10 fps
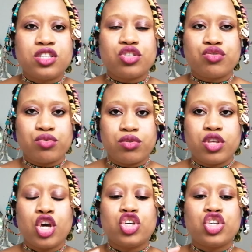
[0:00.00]
the truth
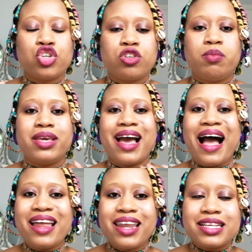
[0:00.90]
should be
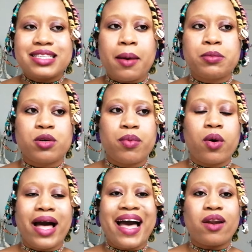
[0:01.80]

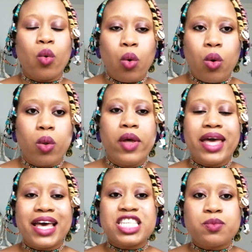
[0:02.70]
unacceptable at all,
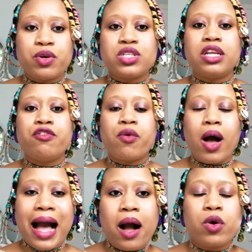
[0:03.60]
especially
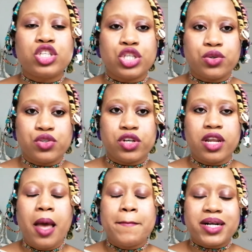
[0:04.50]
for our children,
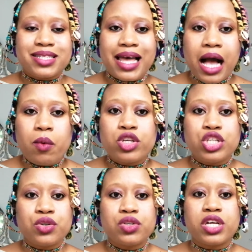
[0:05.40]
because our
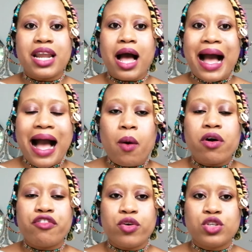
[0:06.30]
children are
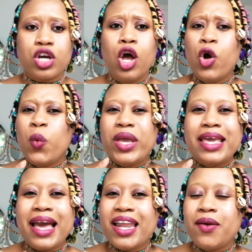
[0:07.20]
our future. We
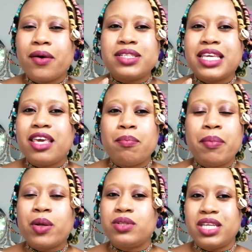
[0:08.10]
cannot keep
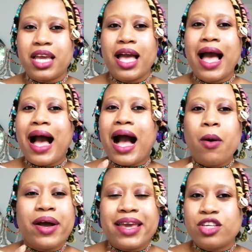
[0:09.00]
building
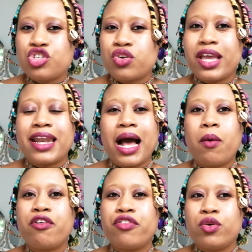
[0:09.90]
our history and
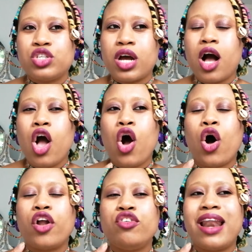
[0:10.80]
our future
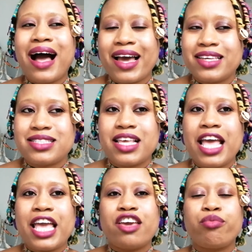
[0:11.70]
on lies.
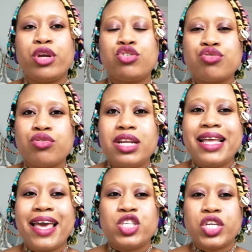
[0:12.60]
If we truly
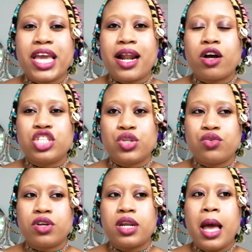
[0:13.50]
educate our
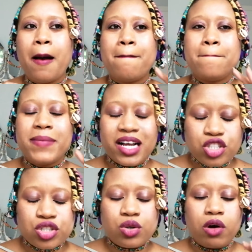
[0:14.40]
children,
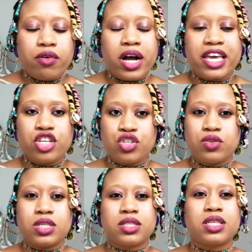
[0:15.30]
much of our
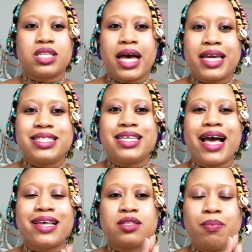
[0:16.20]
issues as a society,
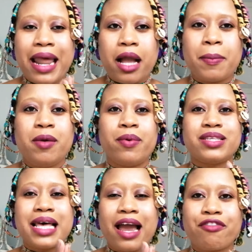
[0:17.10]
as Black people,
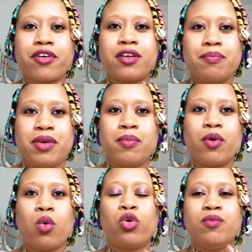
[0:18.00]
as African
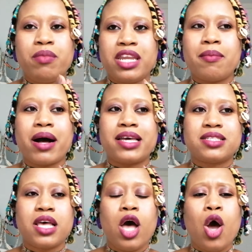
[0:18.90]
people, would
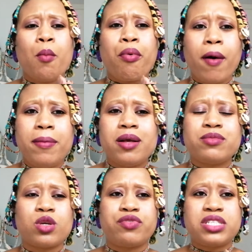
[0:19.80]
minimize.
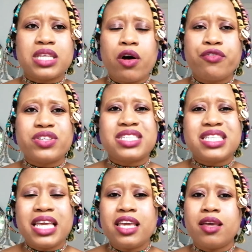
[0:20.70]
Problems of
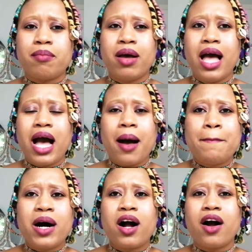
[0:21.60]
self-esteem
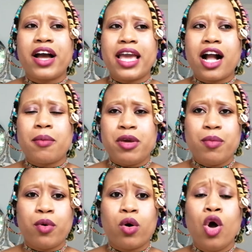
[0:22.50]
among our young
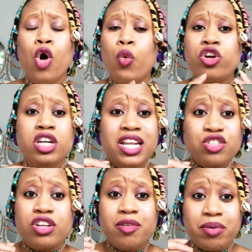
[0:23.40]
people would
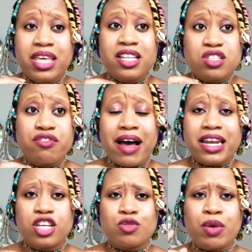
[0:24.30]
literally begin to
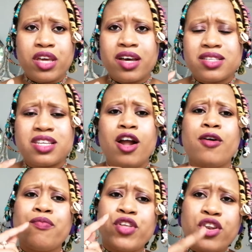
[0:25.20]
vanish, because
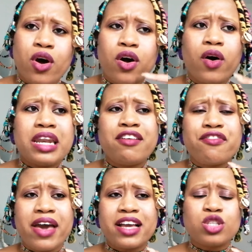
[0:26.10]
the knock-on
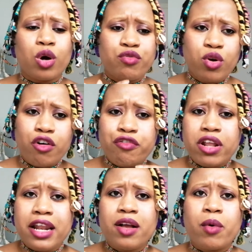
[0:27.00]
effect of not
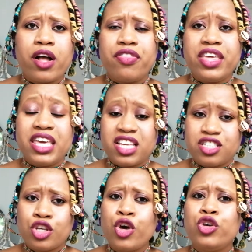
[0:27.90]
feeling worthy
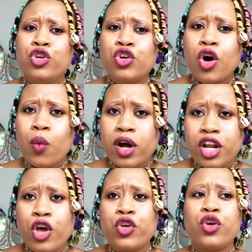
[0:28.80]
is you don't
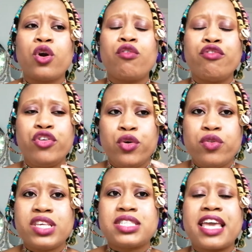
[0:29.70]
view
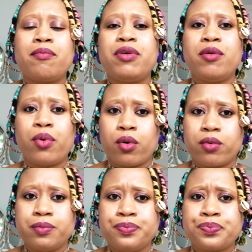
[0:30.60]
the same people